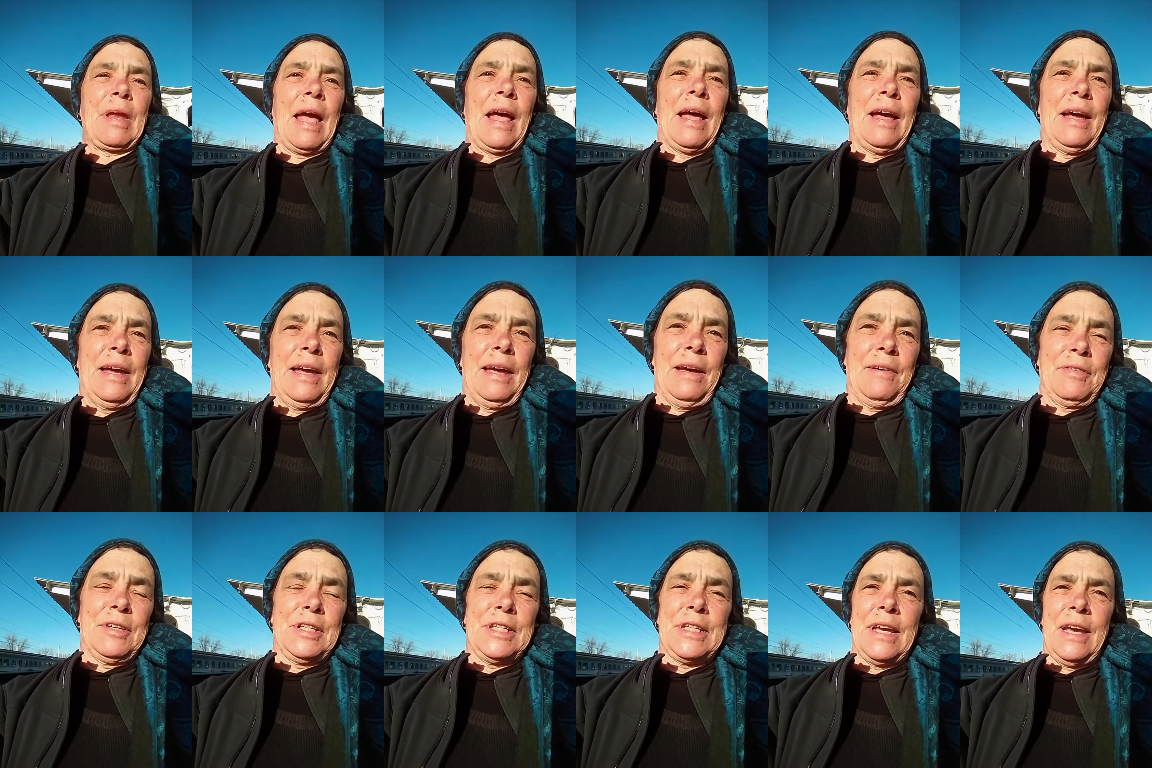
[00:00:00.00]
I
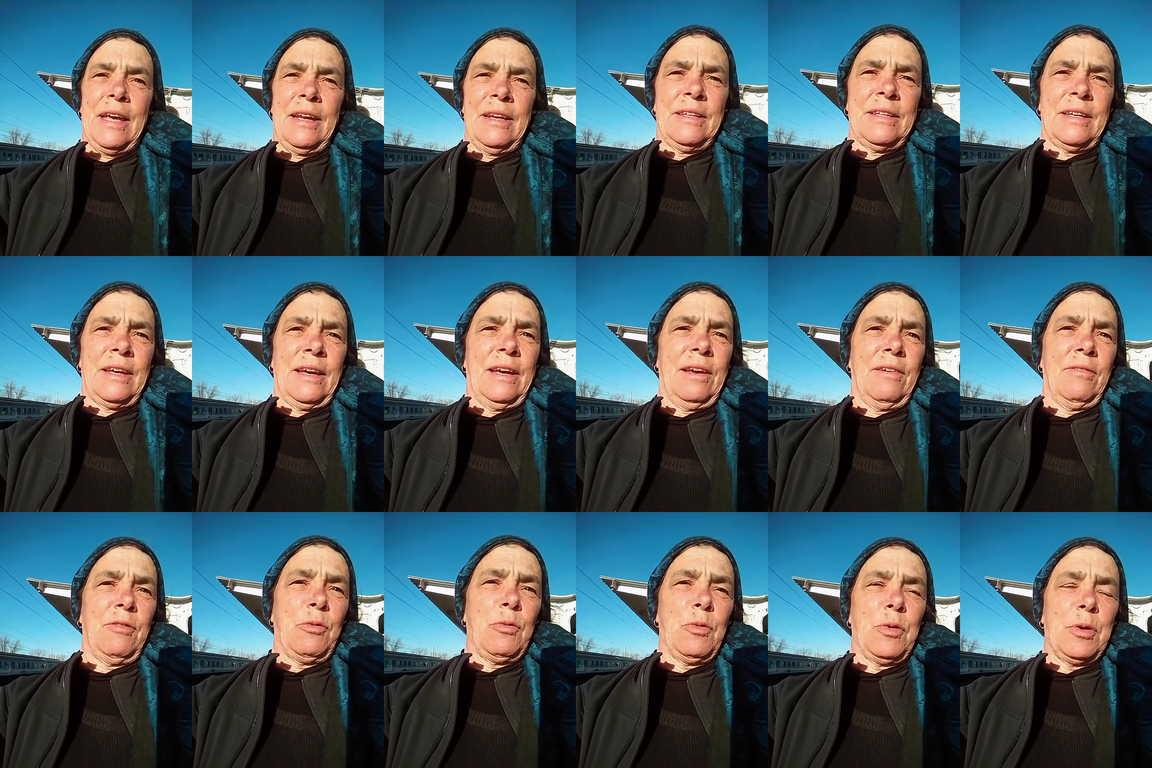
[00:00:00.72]
have a tent. I
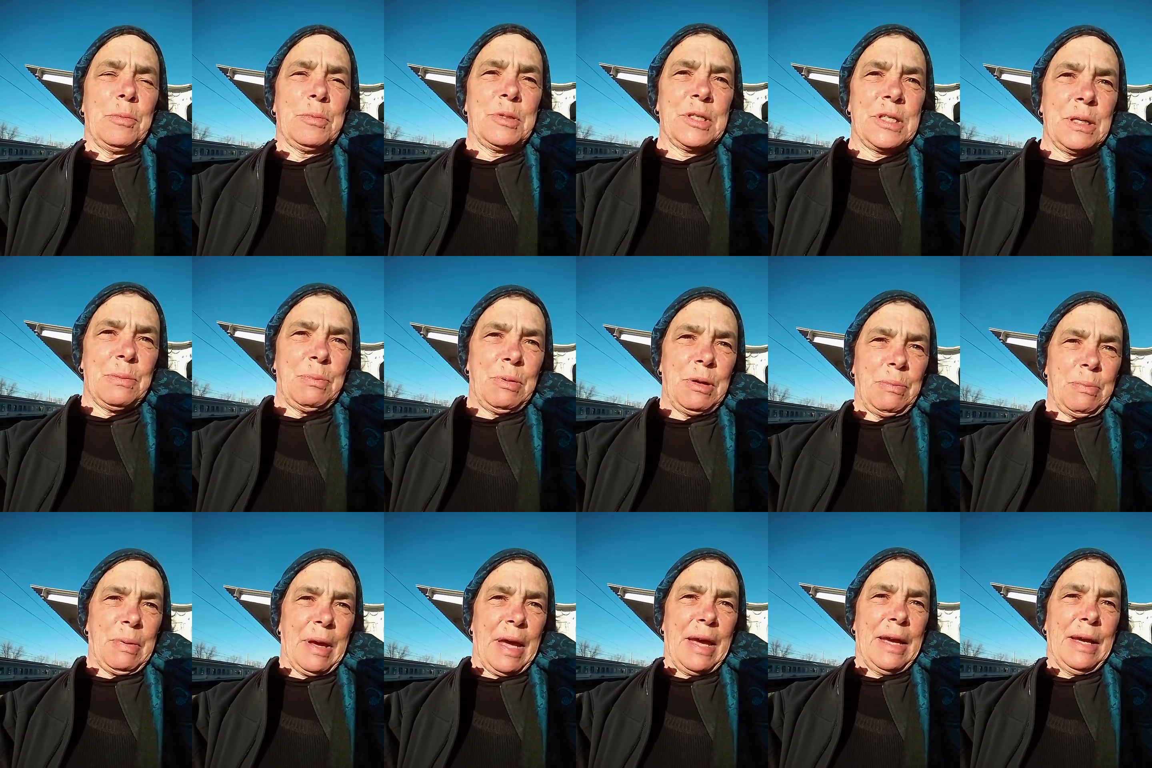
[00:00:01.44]
have a warm
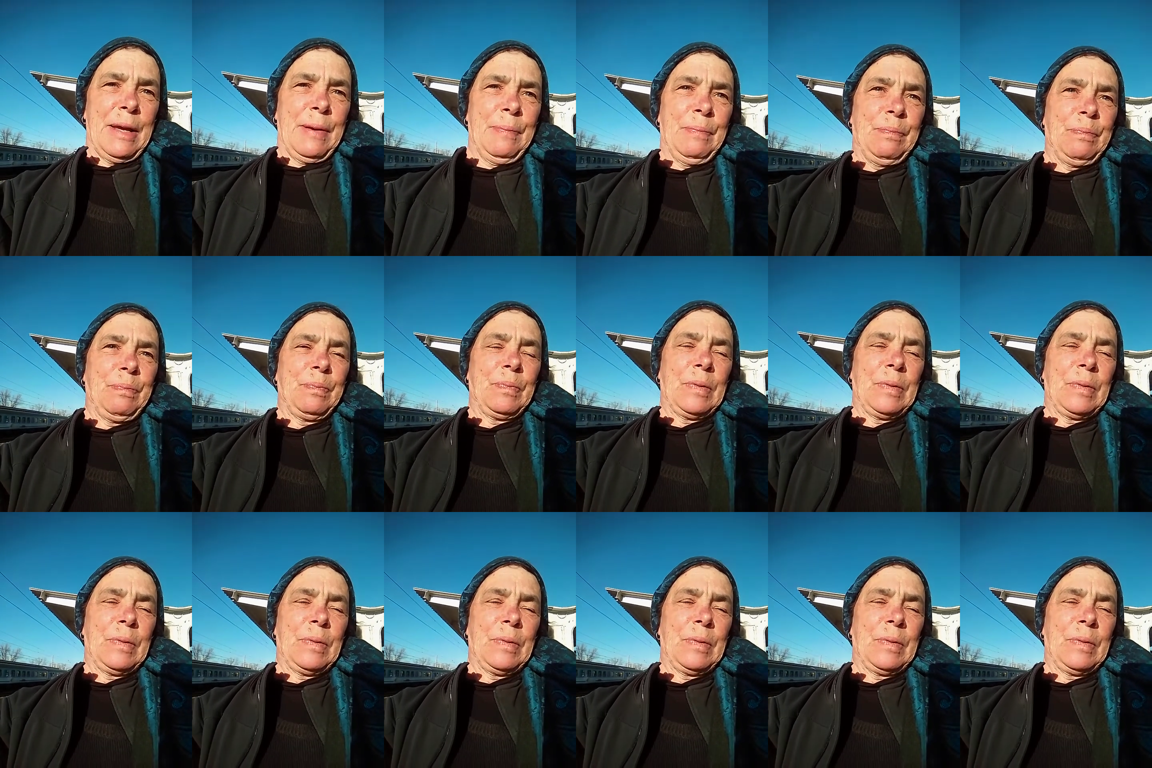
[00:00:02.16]
sleeping bag.